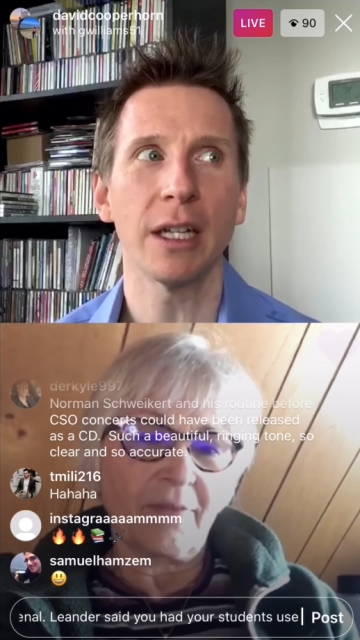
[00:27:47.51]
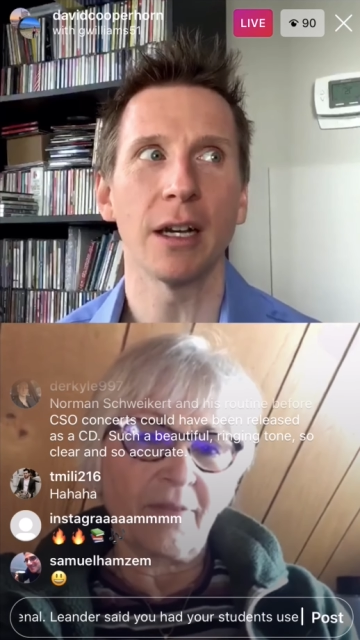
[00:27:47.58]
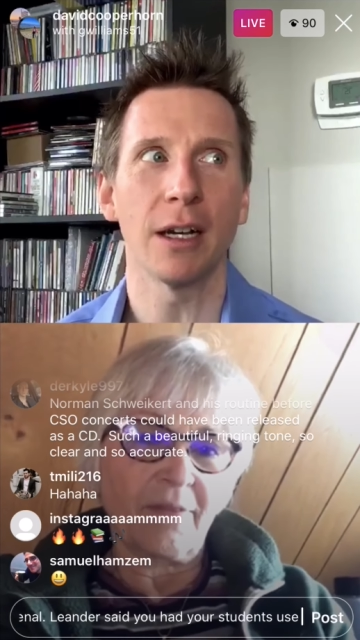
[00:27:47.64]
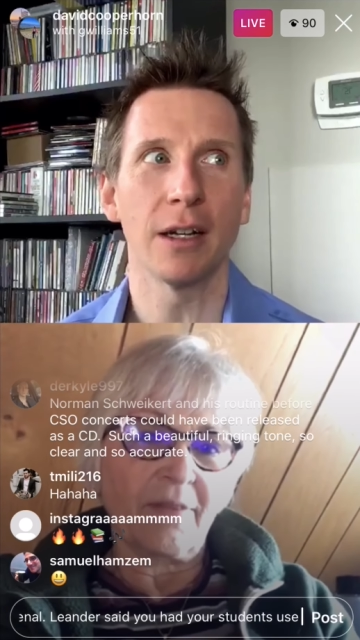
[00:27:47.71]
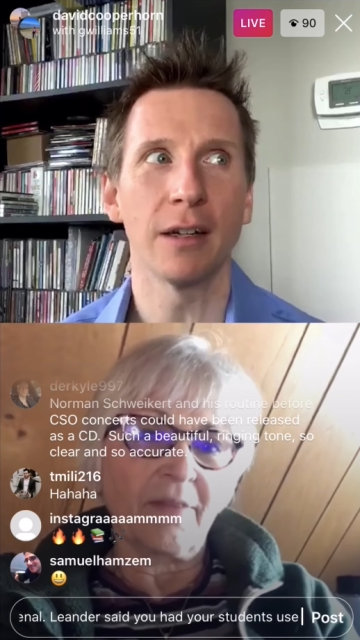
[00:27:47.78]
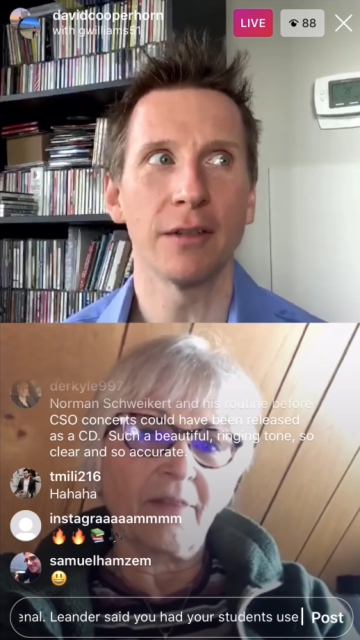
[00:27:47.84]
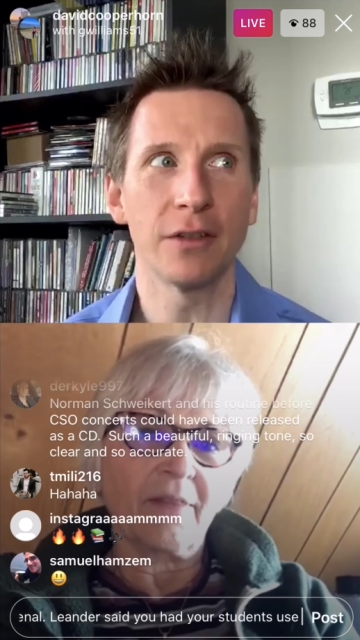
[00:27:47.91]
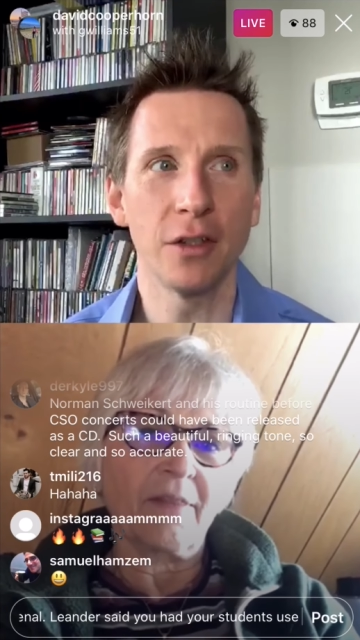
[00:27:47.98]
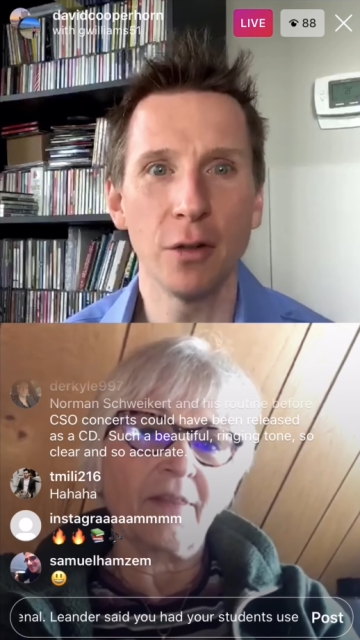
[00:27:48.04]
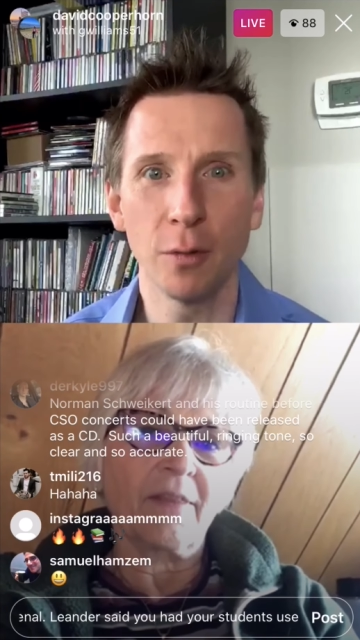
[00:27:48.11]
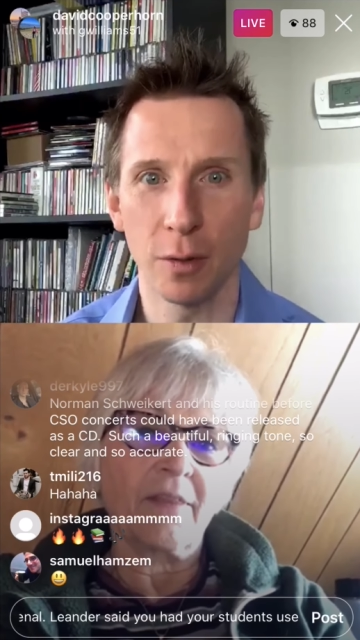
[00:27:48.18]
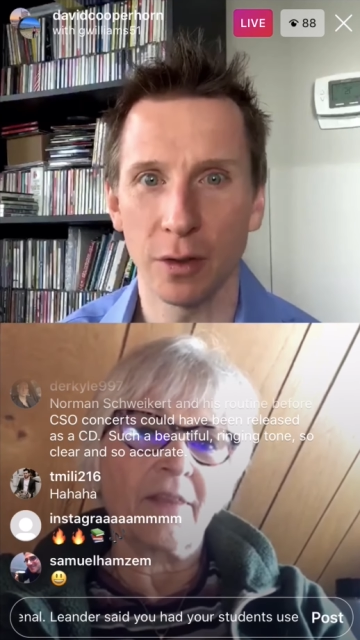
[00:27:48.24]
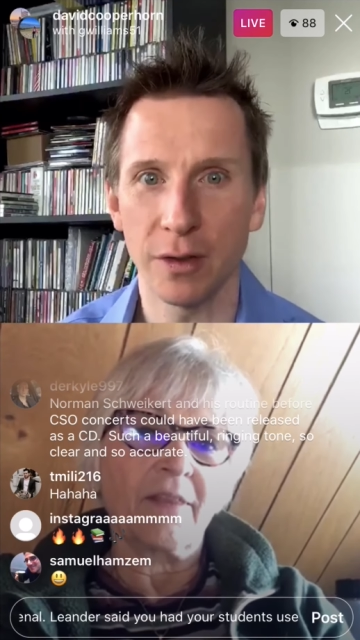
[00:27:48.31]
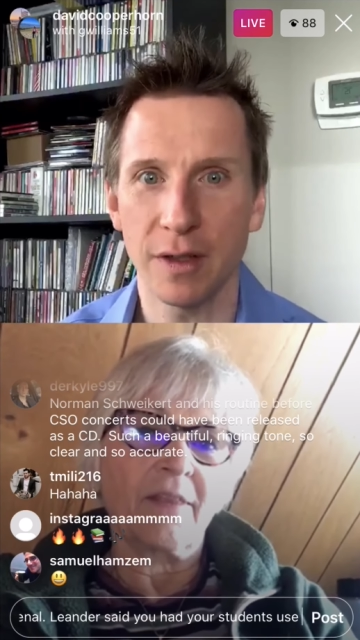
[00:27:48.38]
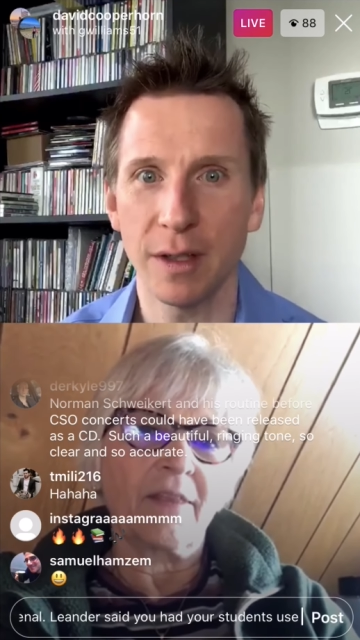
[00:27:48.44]
of New
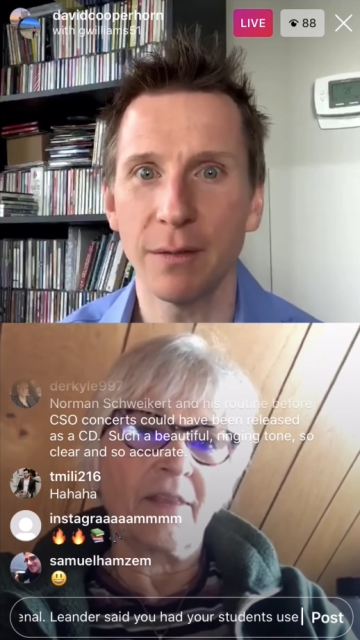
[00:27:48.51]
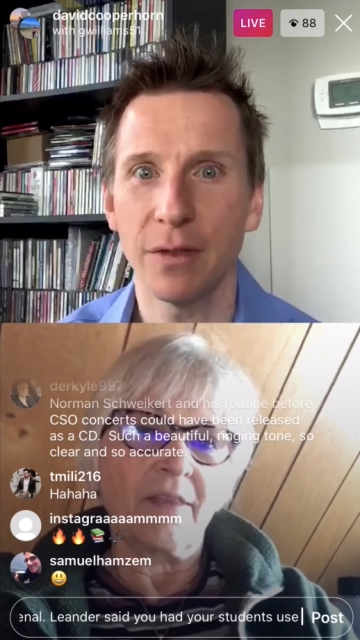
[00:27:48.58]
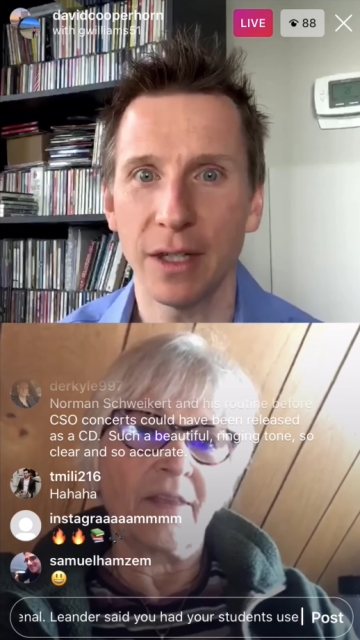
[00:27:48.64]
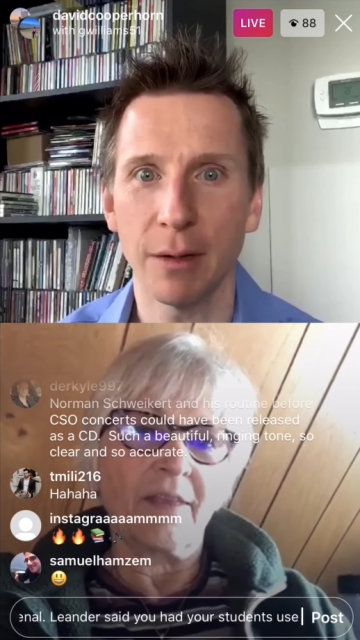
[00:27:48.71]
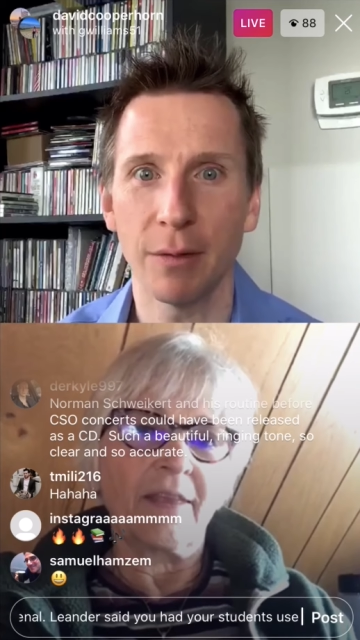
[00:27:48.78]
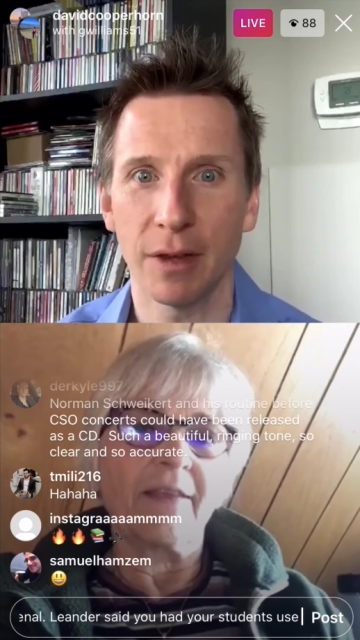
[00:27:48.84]
World Symphony with